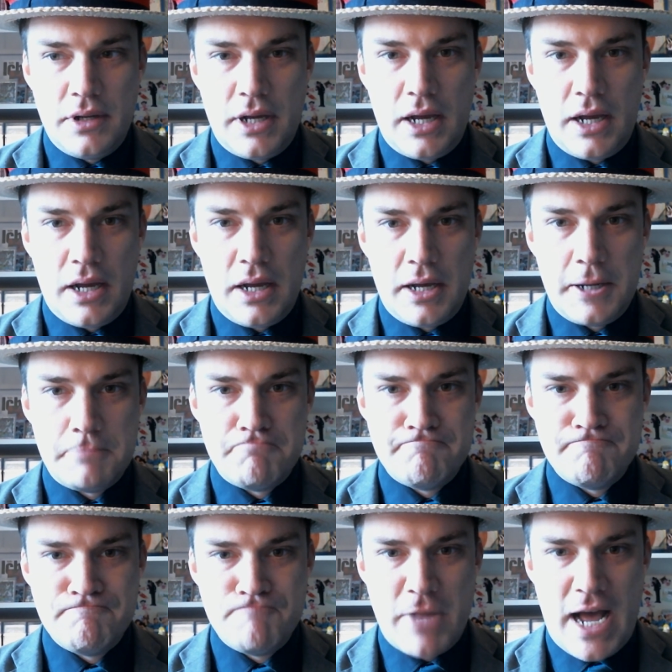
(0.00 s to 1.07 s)

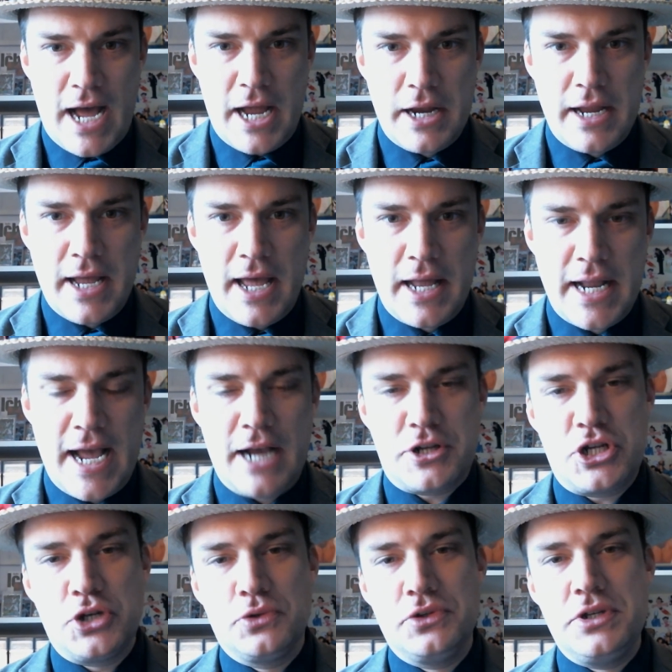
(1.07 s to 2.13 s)
I had
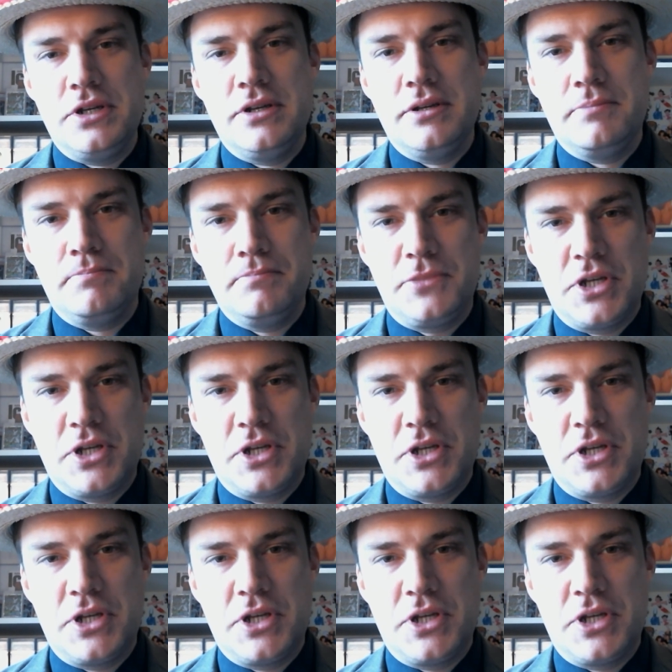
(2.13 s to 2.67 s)
actually